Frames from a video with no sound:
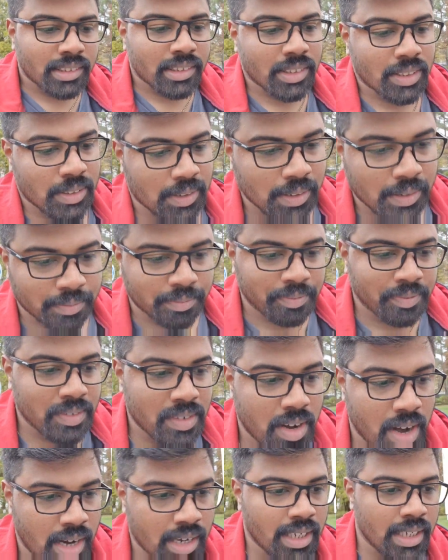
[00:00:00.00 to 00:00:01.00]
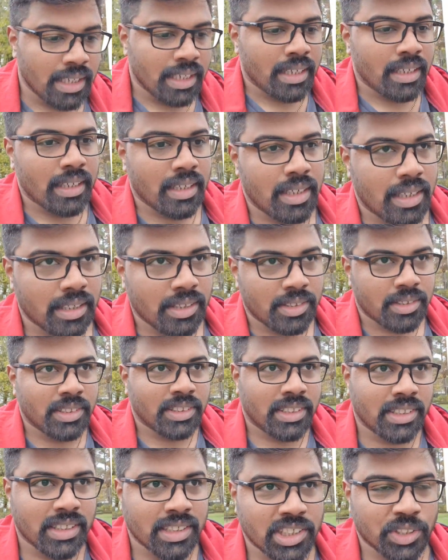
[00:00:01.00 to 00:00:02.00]
So Uh, you know,
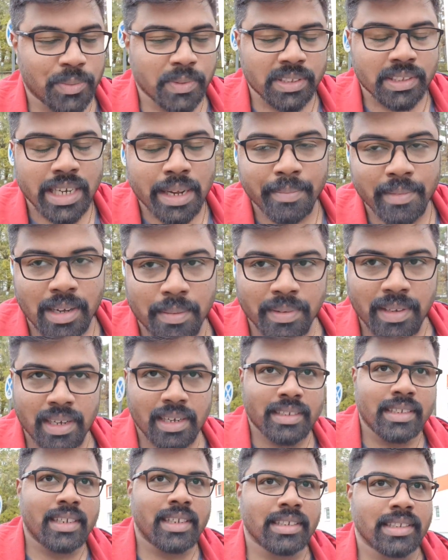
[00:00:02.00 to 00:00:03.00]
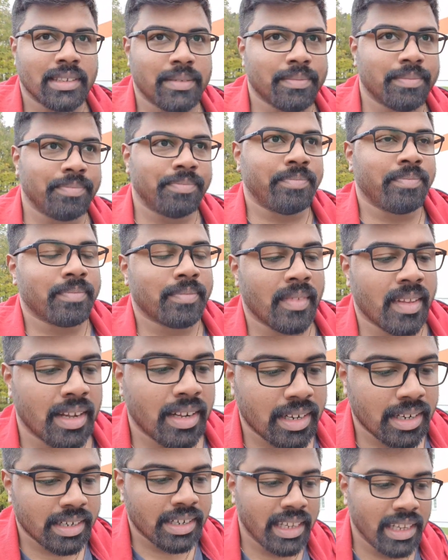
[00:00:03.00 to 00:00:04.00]
it's the Christmas time coming and there are some
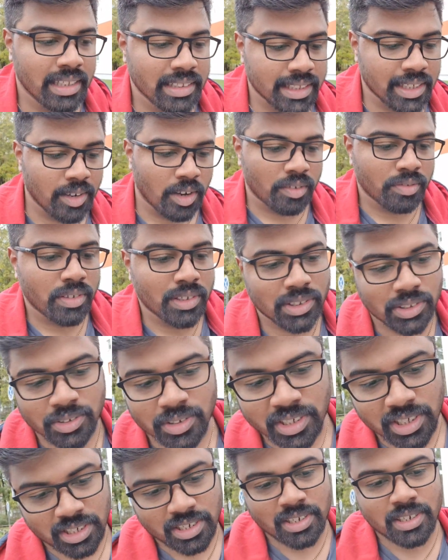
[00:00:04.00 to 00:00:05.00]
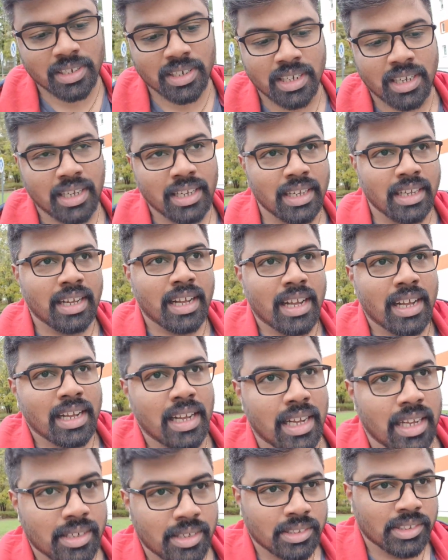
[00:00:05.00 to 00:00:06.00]
uh, deals and offers going on,
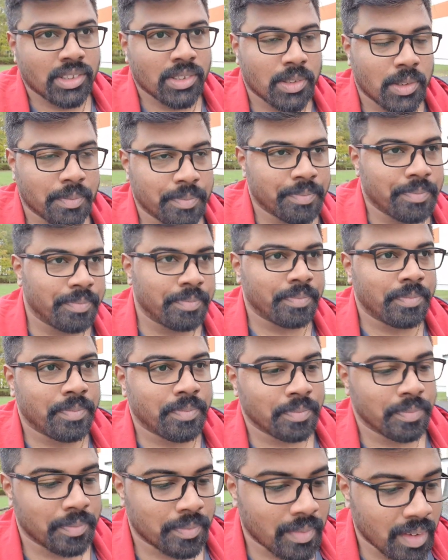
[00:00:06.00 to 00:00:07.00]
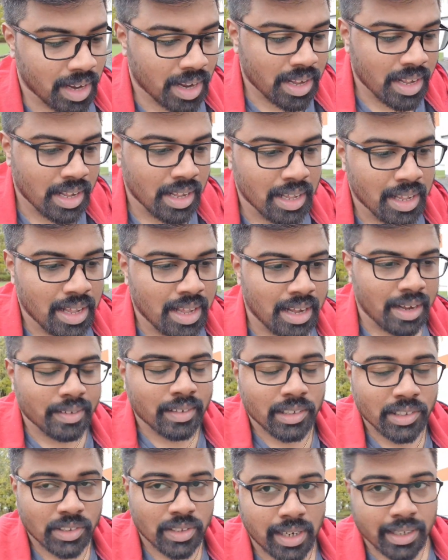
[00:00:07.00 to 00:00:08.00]
and also mm-hmm, I
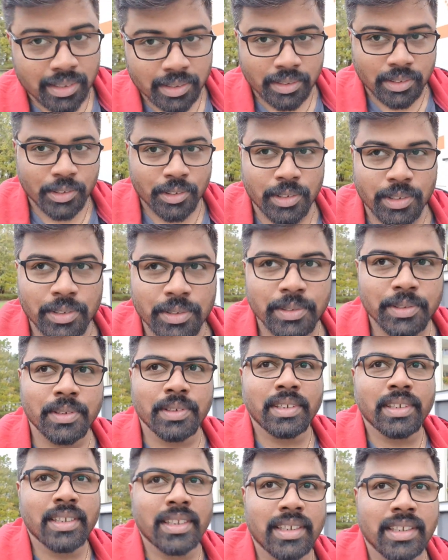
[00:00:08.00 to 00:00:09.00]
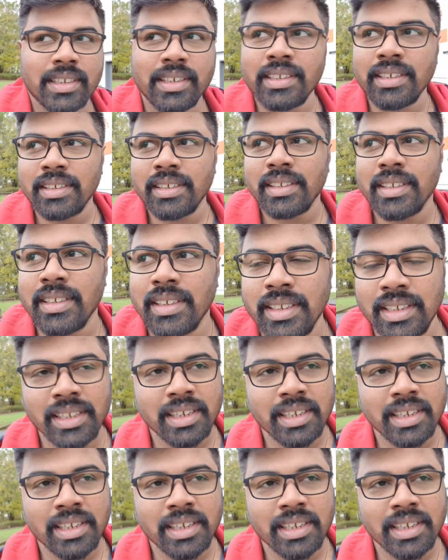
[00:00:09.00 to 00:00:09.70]
would also like to show you uh,